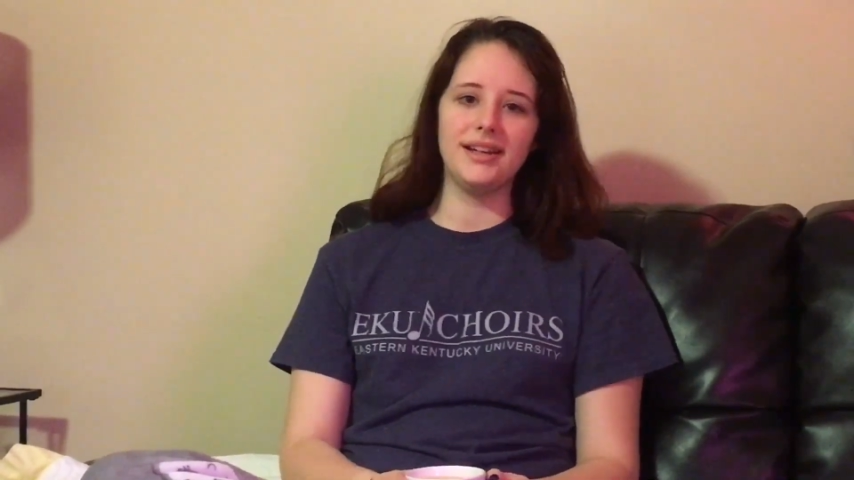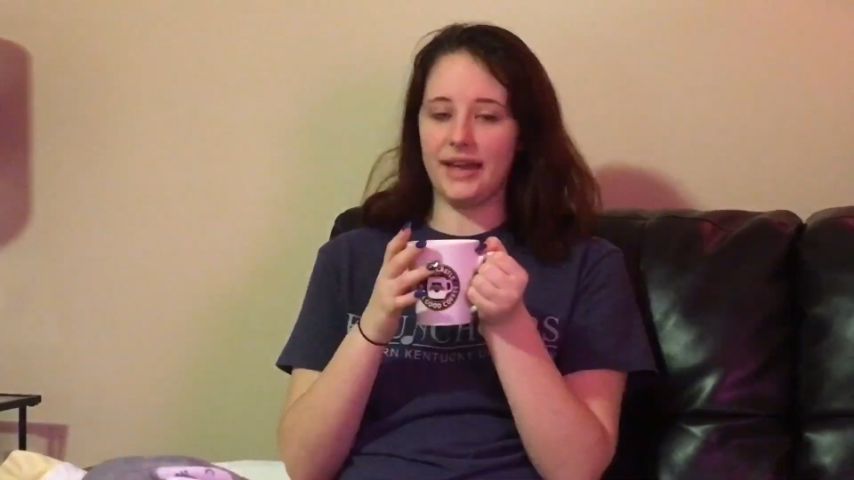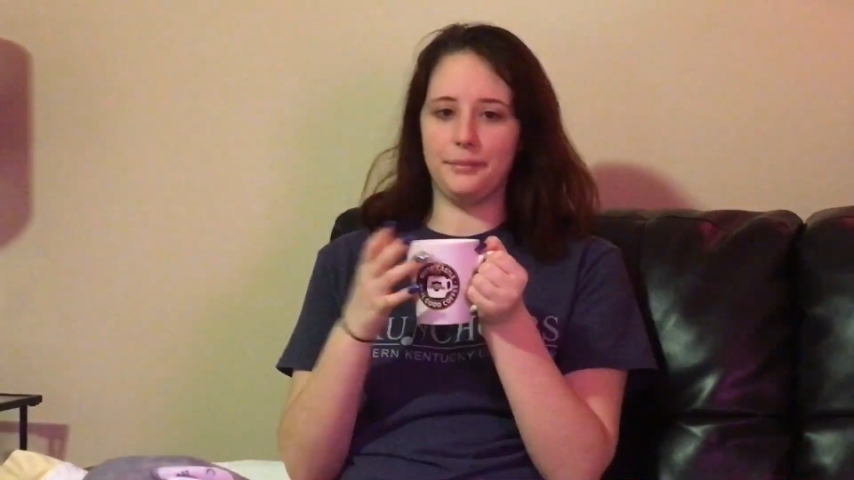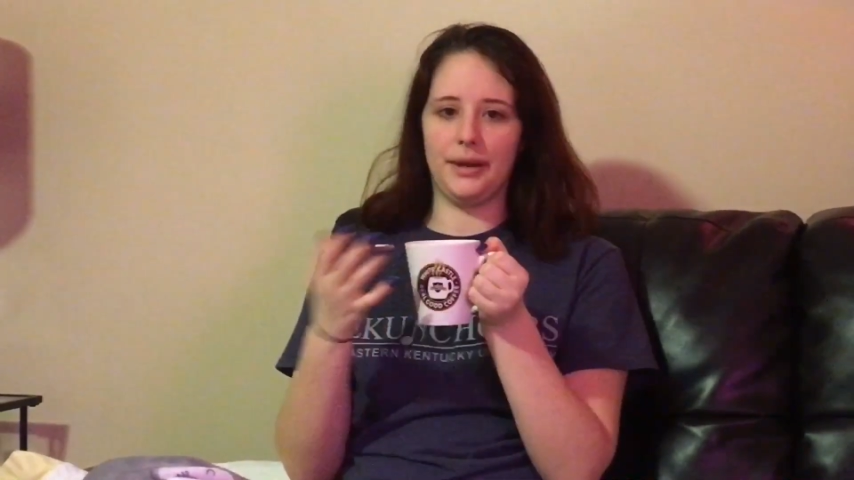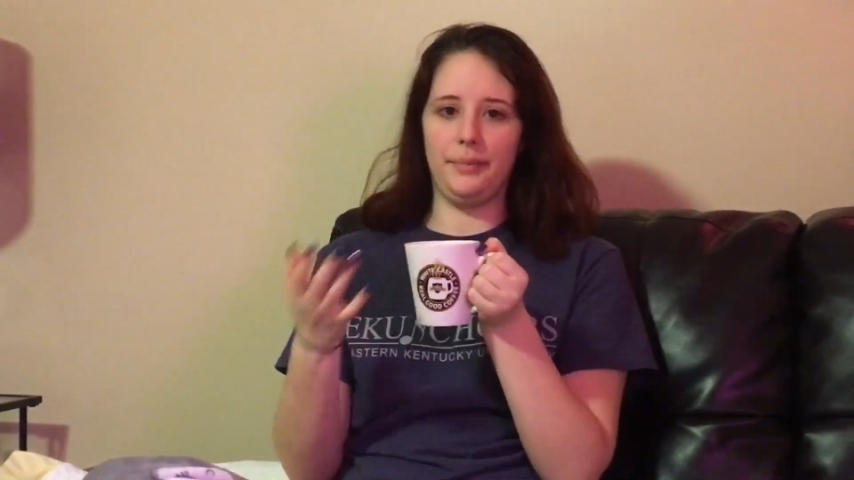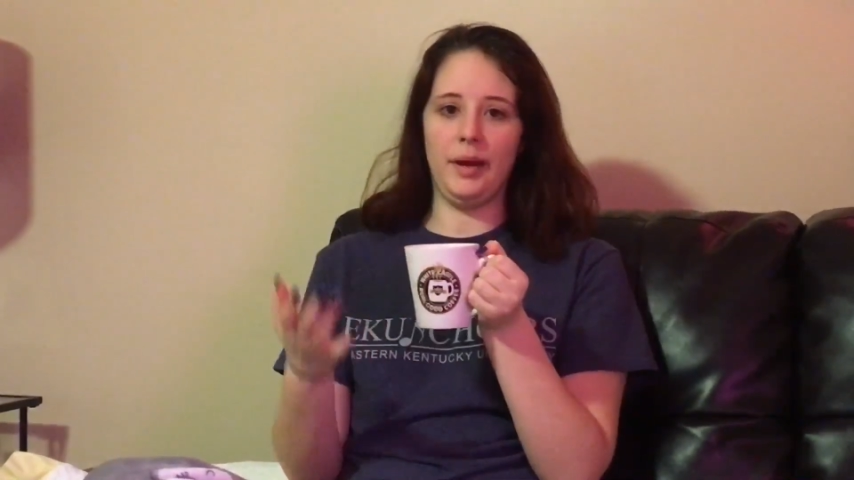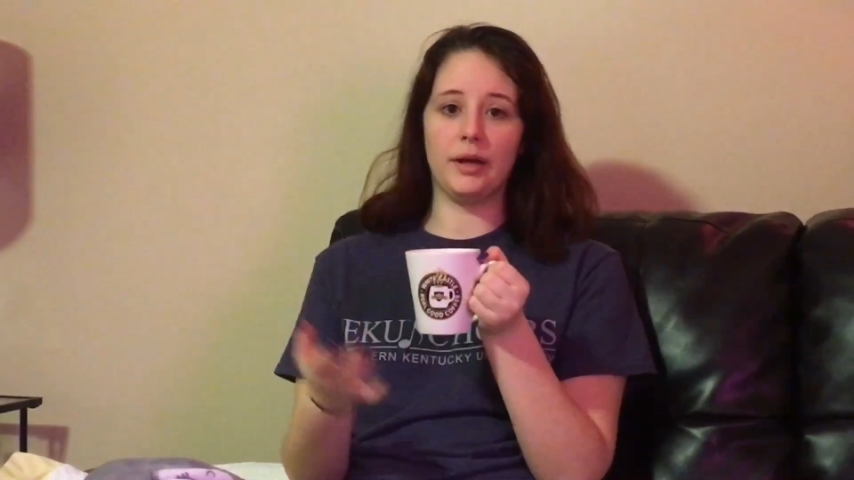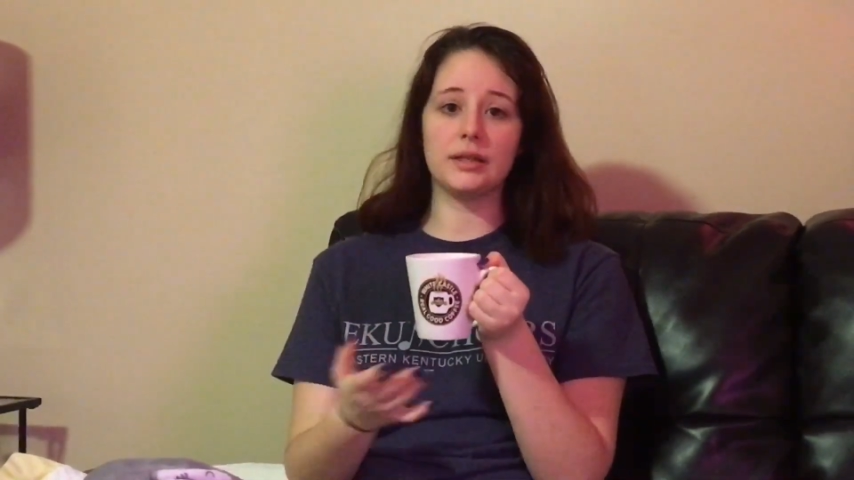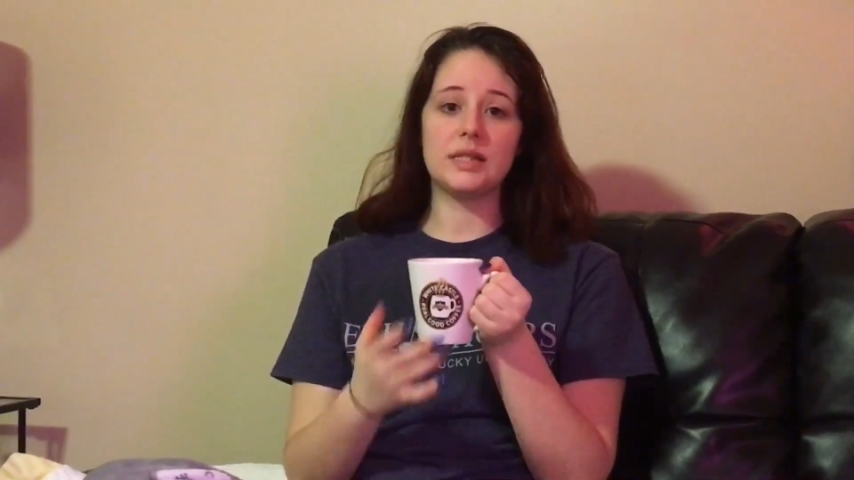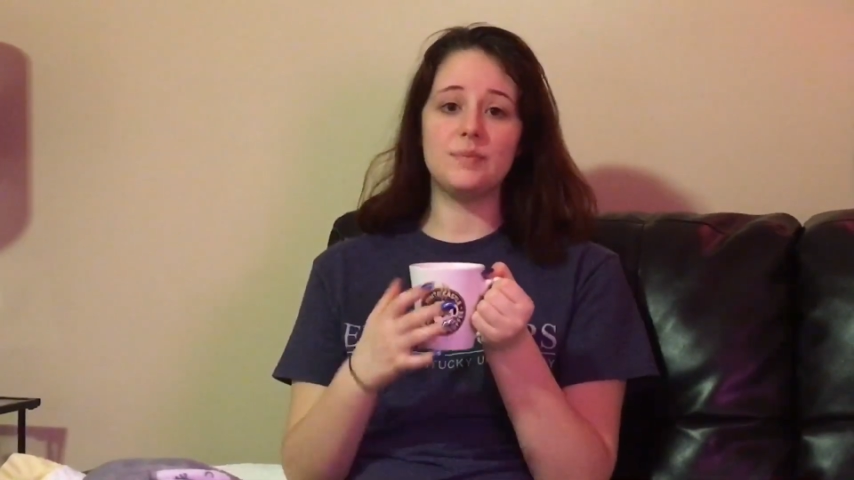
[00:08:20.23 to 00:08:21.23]
And my
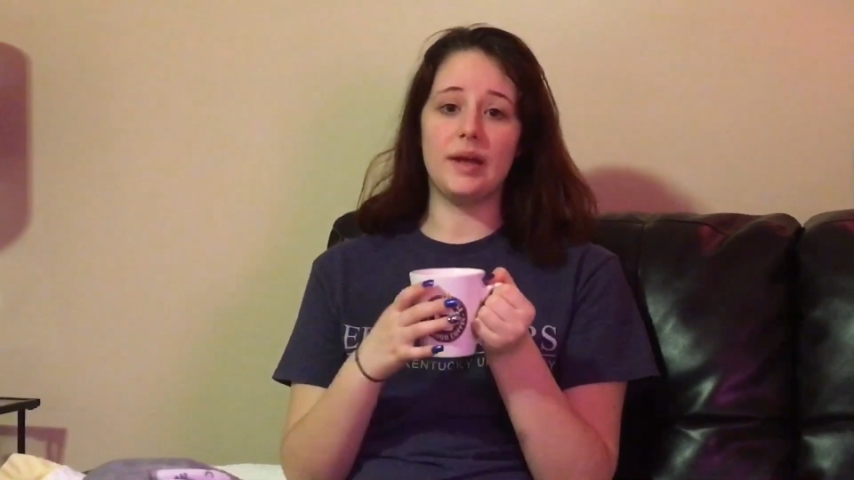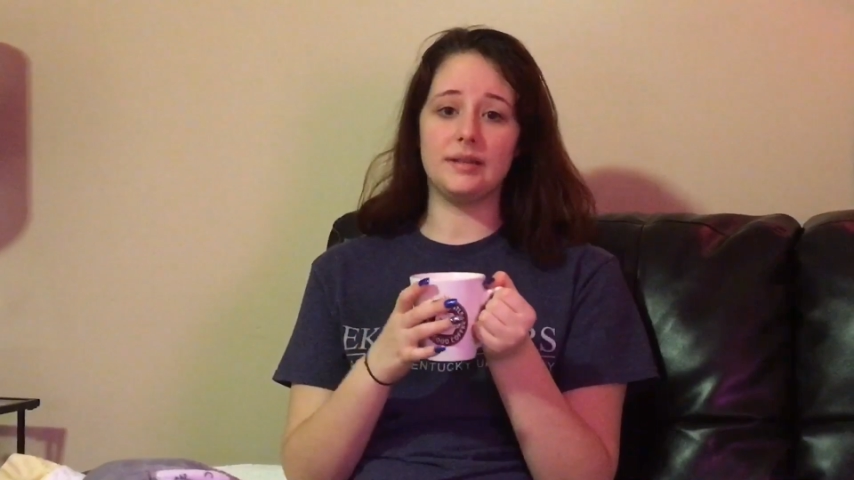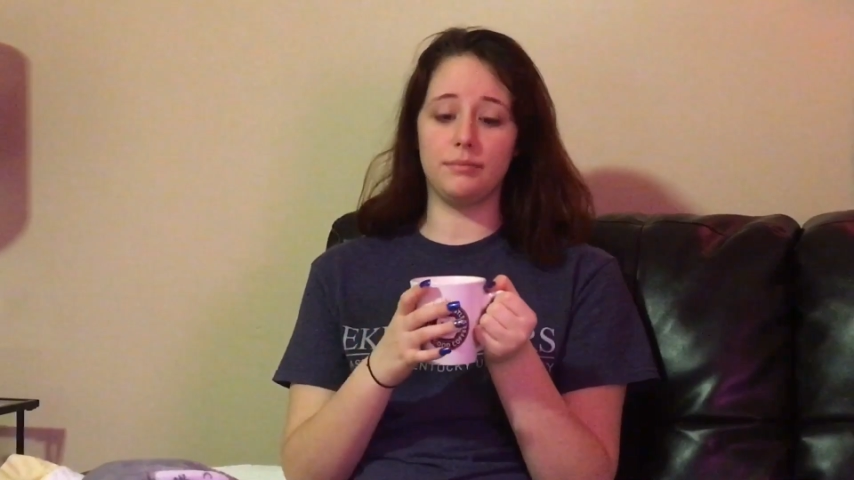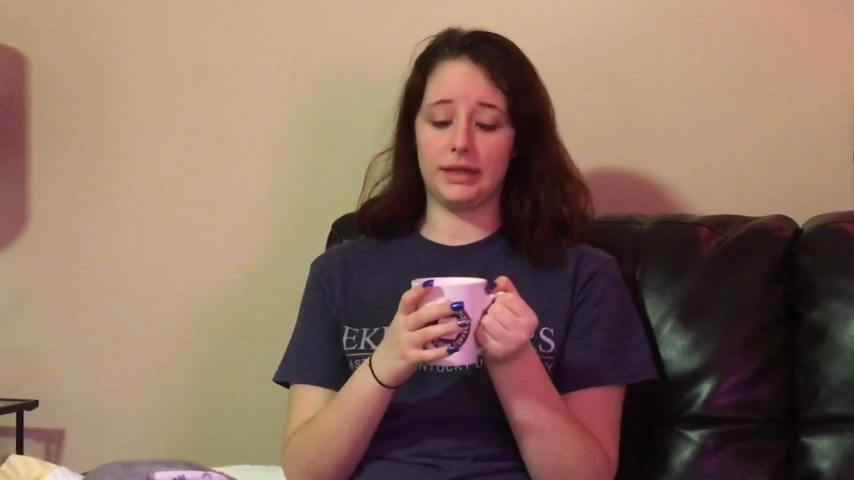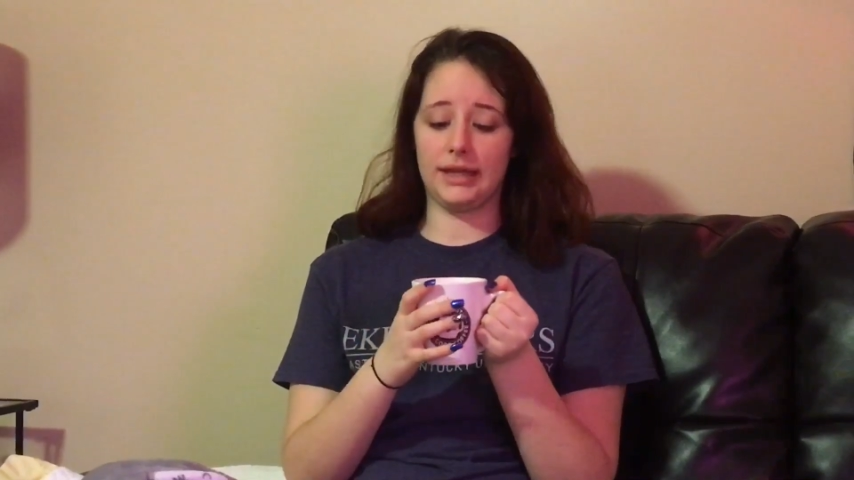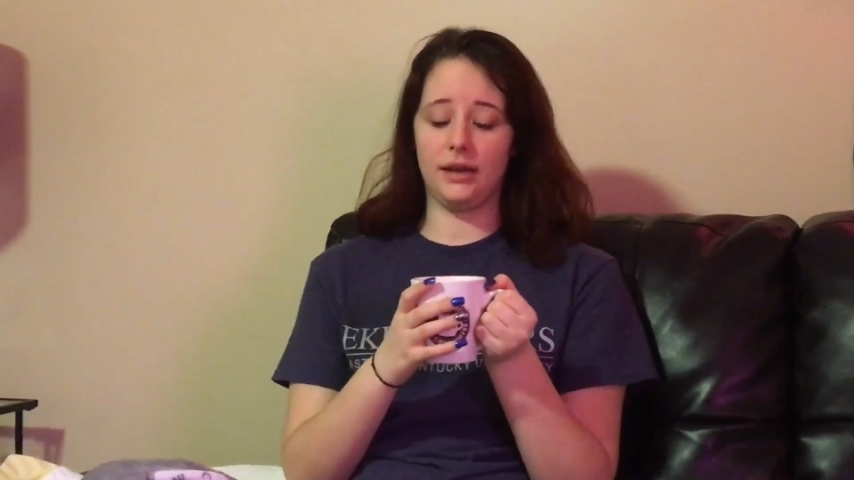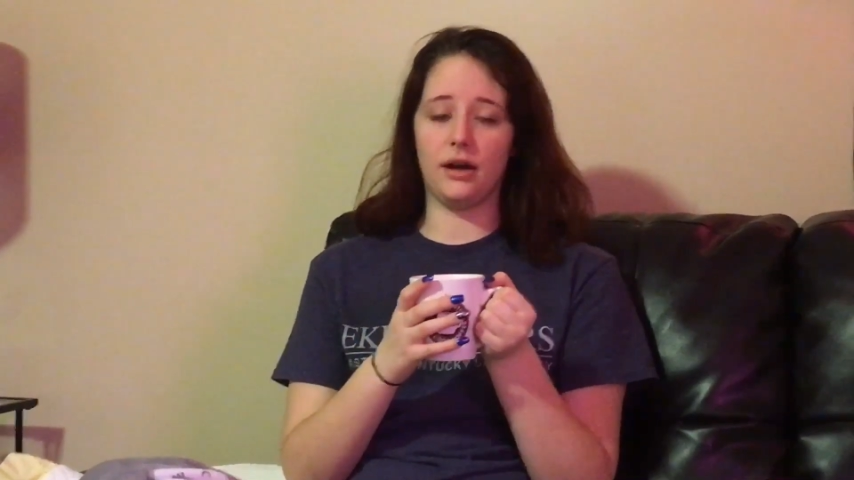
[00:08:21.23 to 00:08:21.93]
parents spent money